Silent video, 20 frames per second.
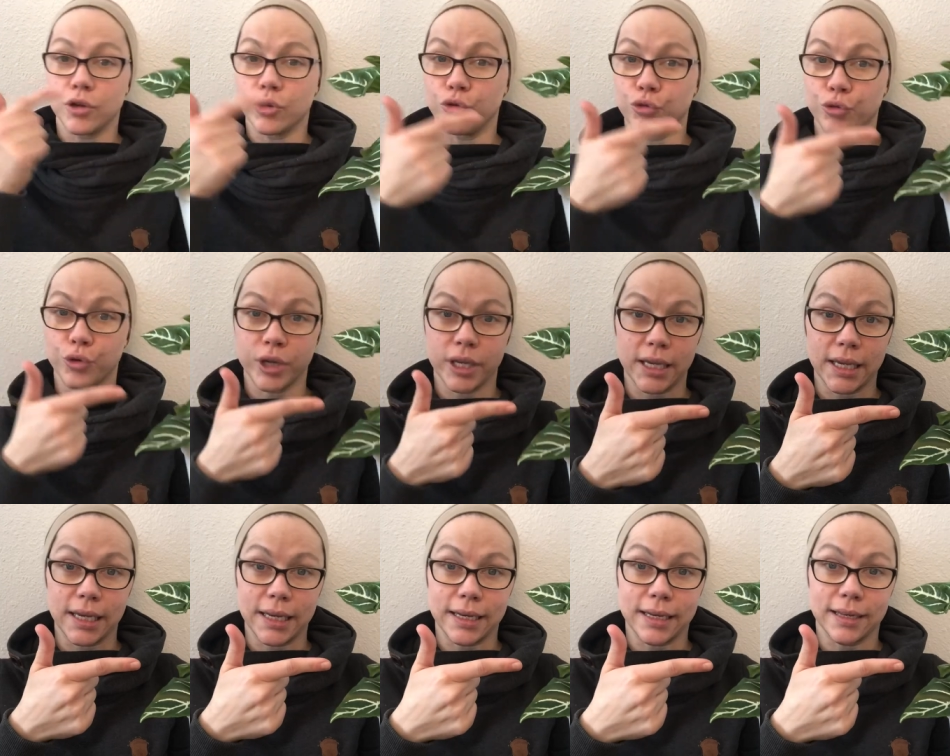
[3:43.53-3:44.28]

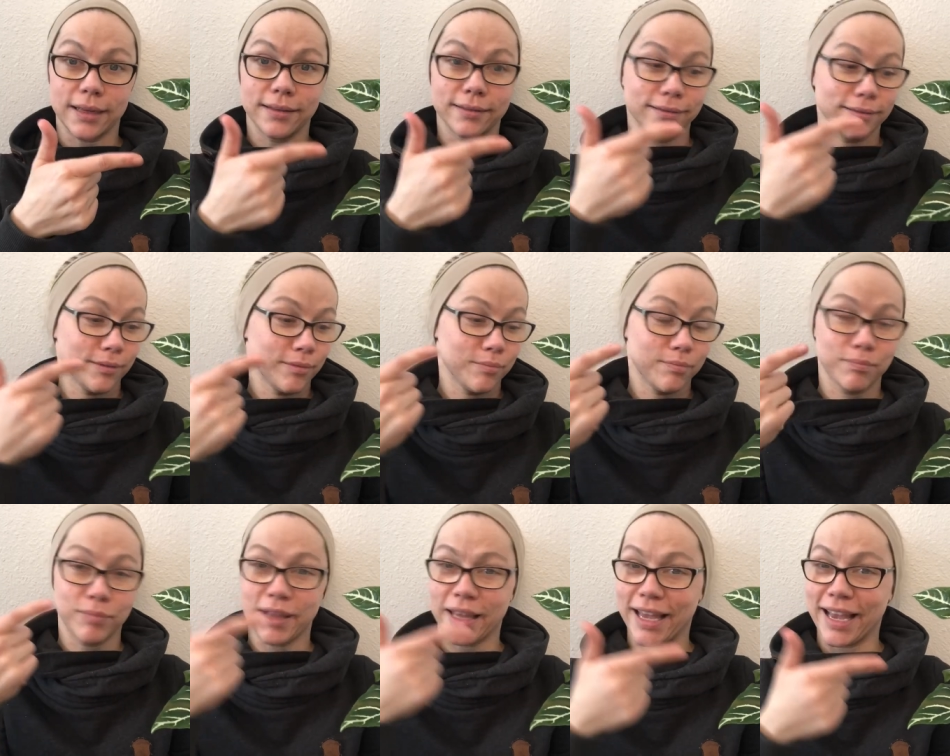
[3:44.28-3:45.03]
green
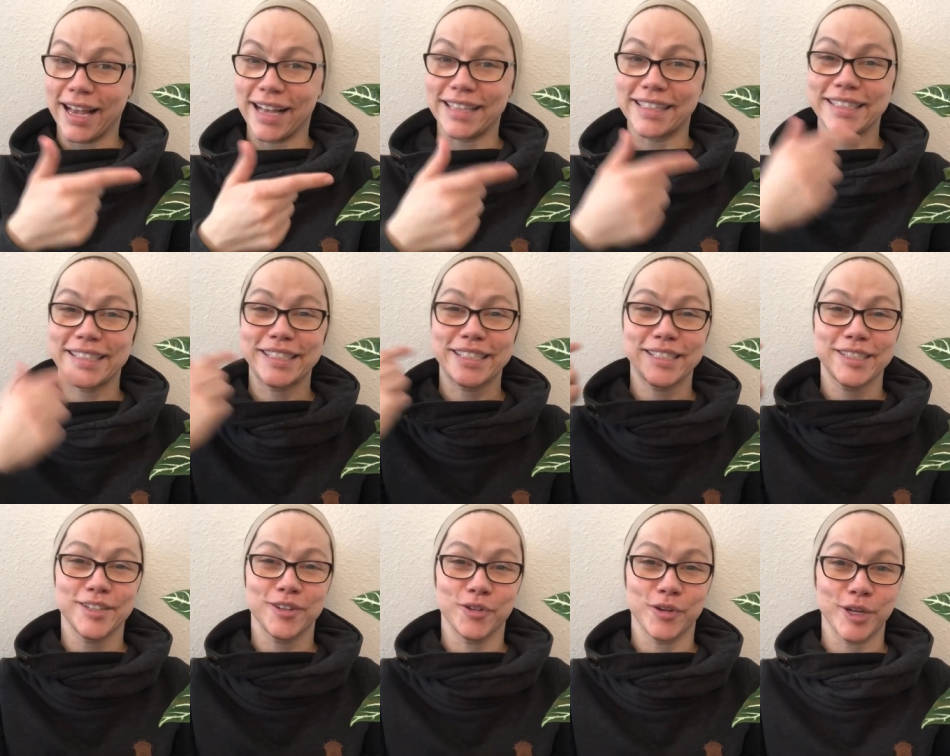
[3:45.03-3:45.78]

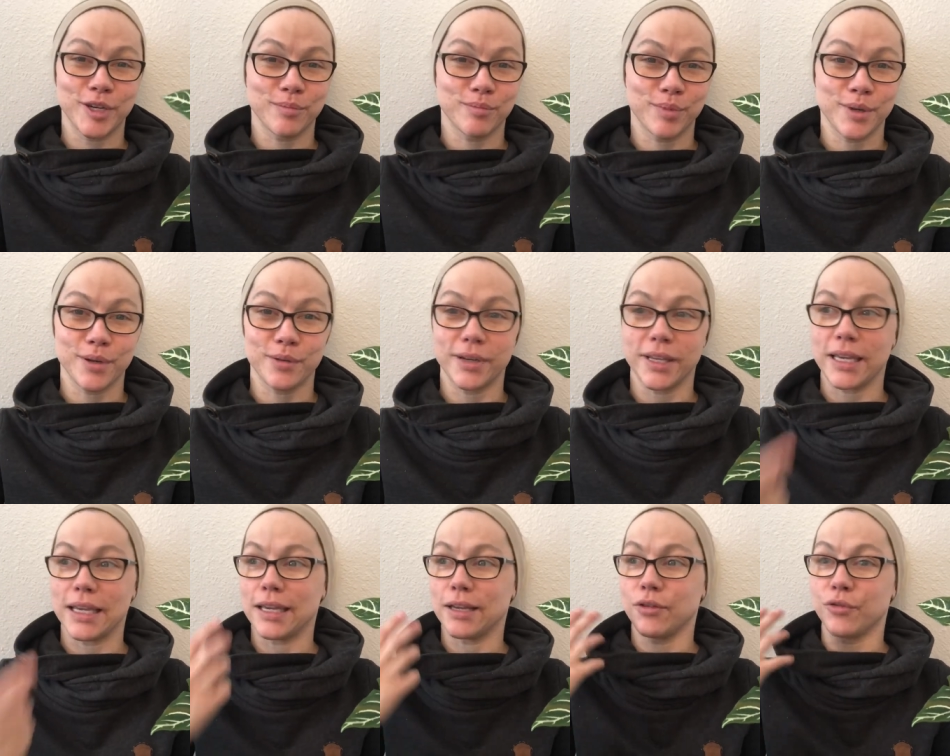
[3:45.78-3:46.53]
plants, green
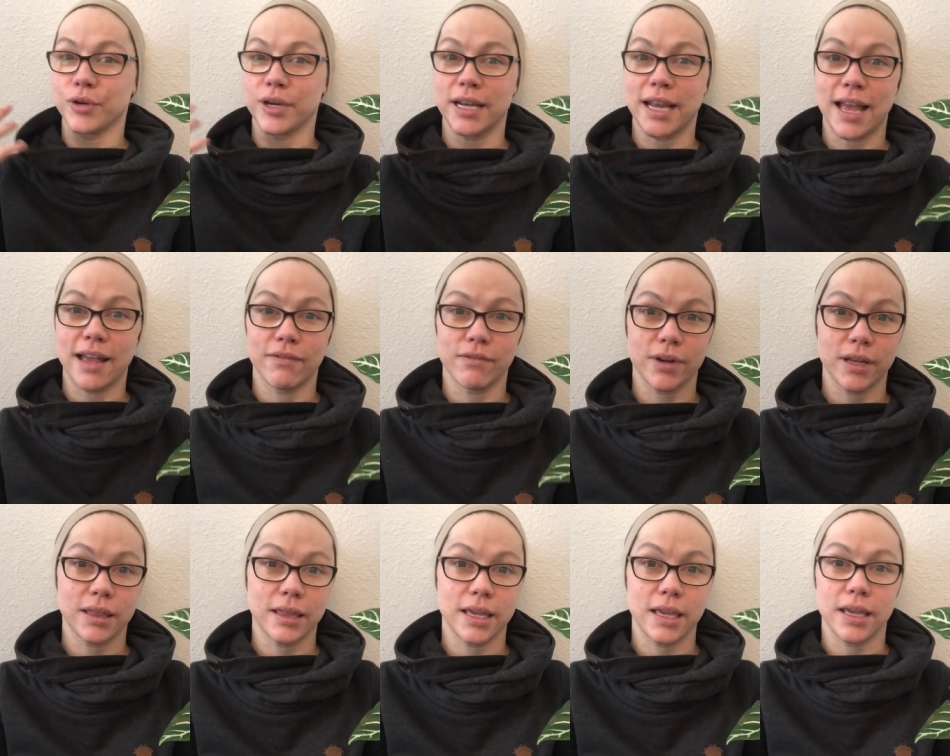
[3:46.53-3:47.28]
beauty, green
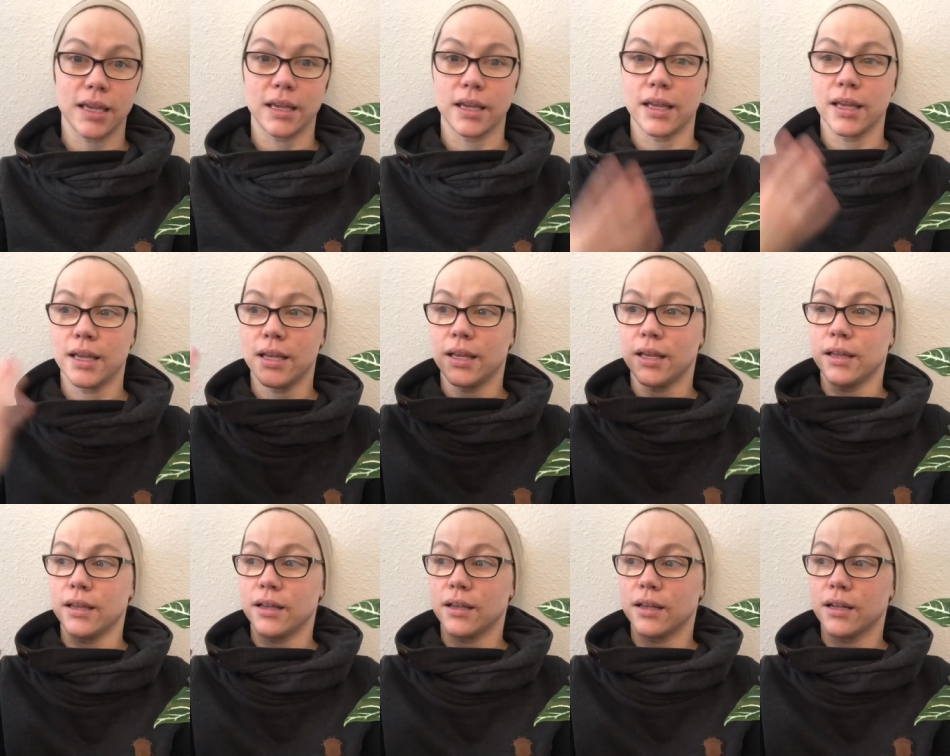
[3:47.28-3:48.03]
everything,
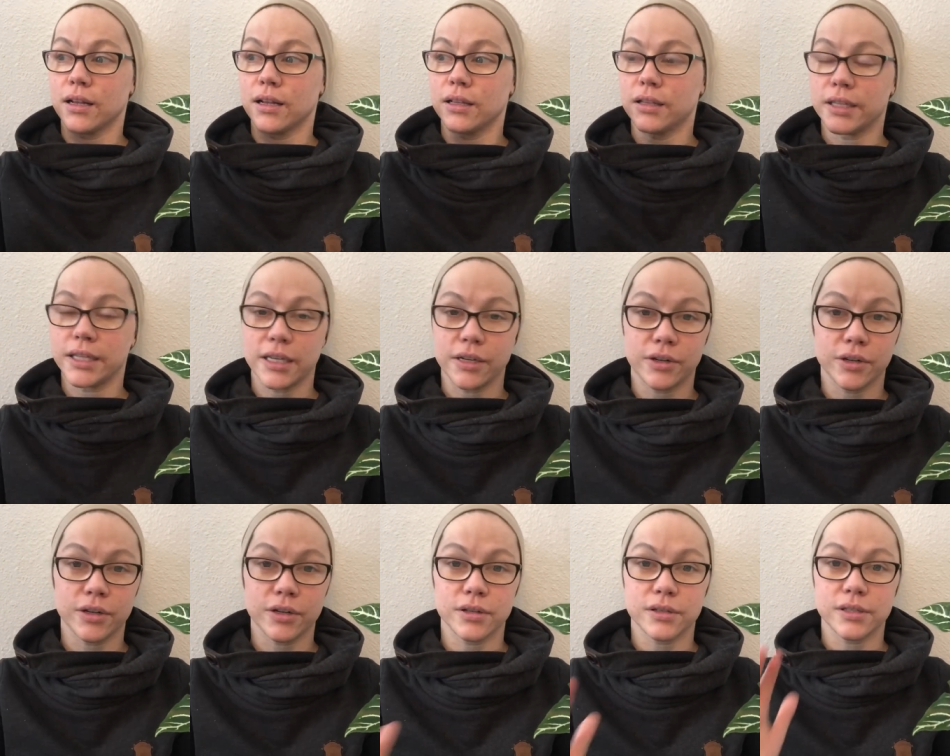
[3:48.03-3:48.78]

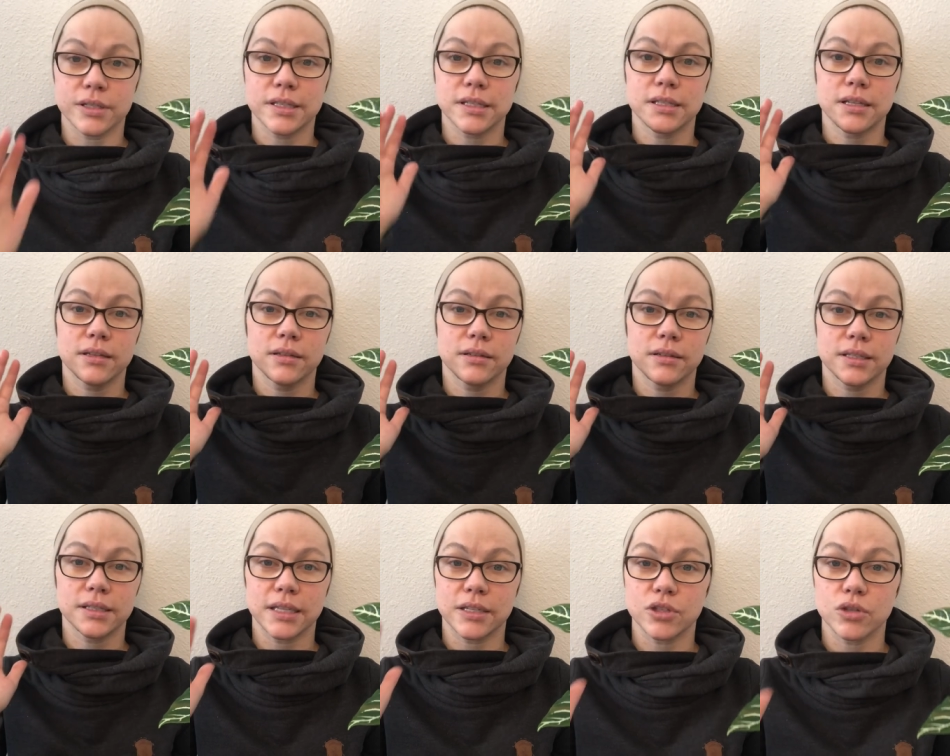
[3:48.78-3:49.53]
cleaners,
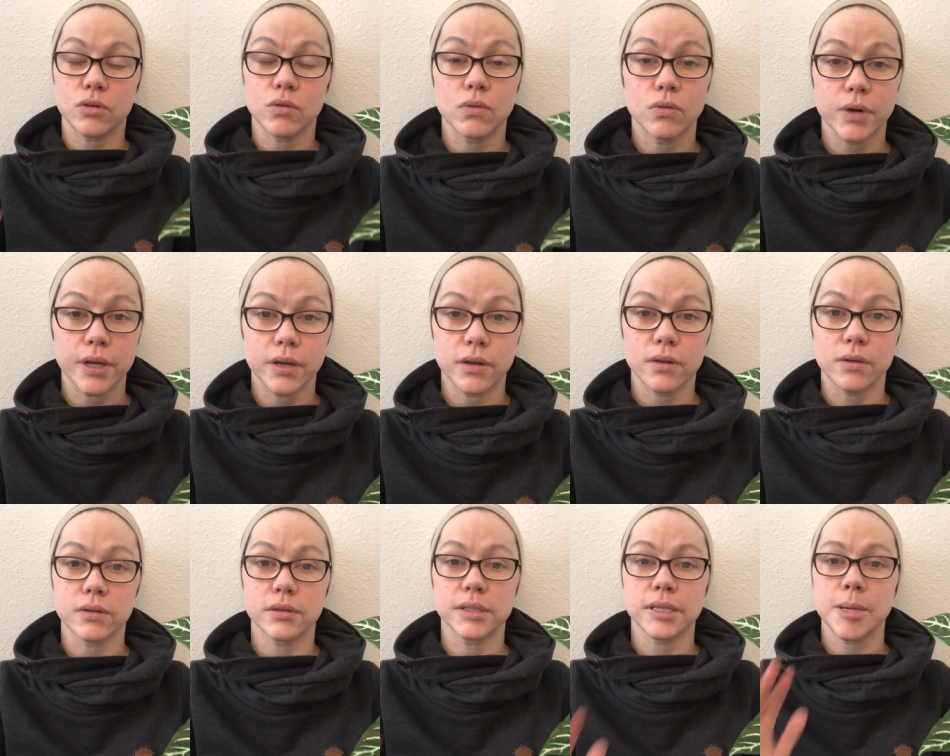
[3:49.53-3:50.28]
essential
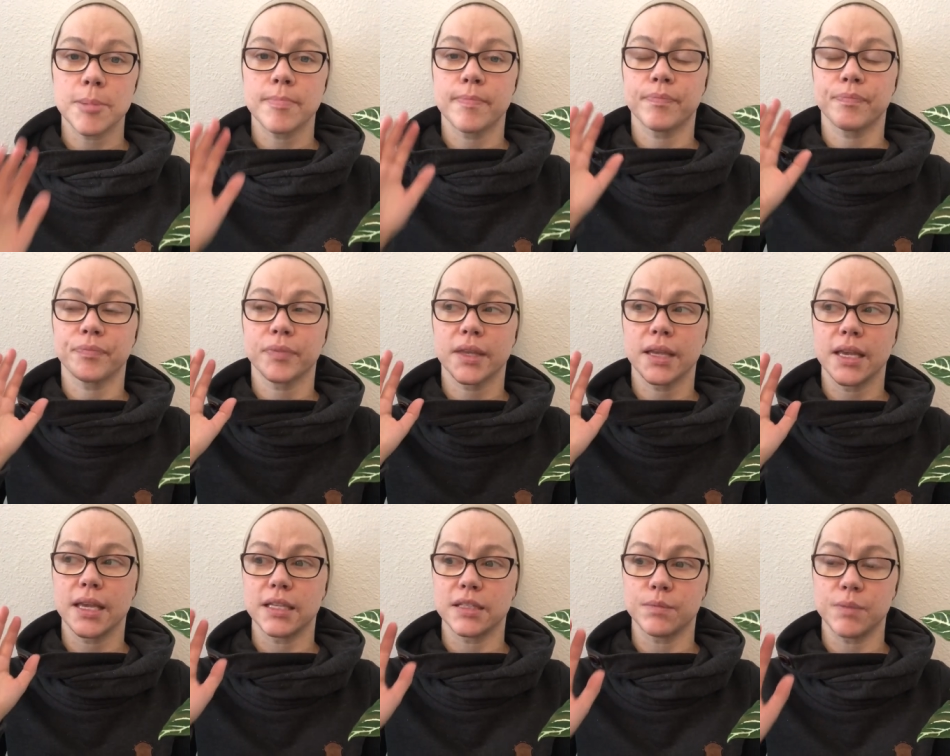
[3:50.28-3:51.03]
oils
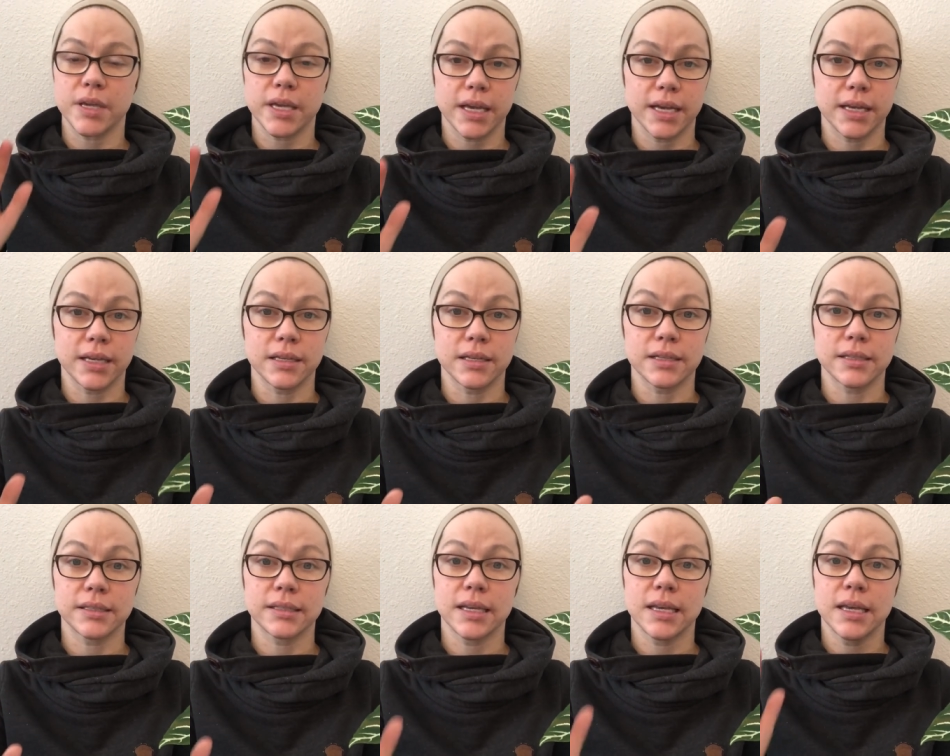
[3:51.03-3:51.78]
is
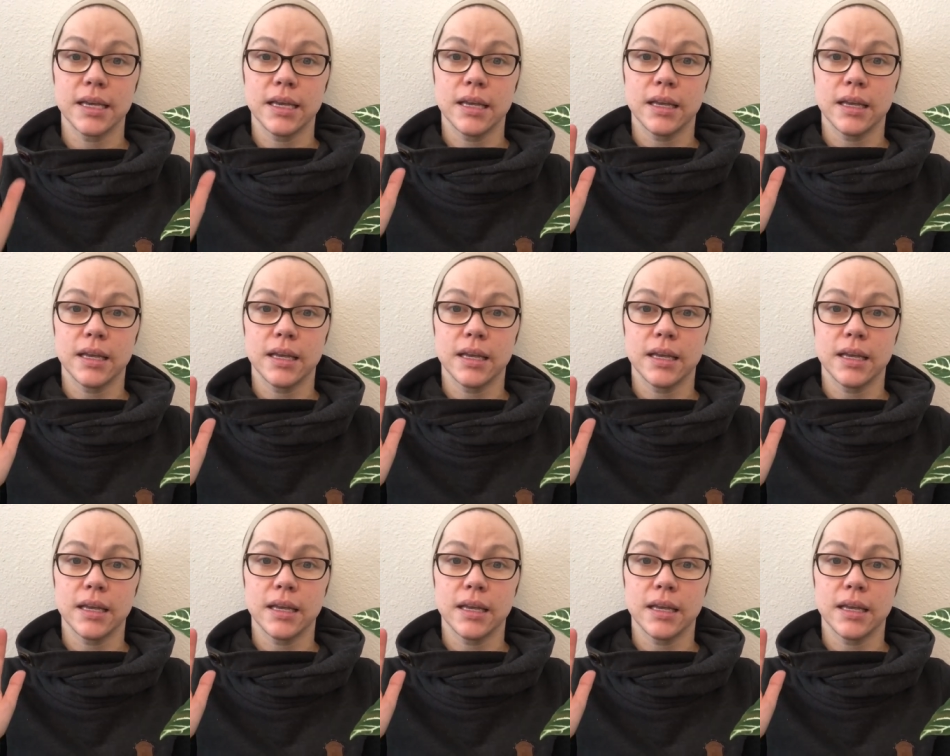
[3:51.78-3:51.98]
because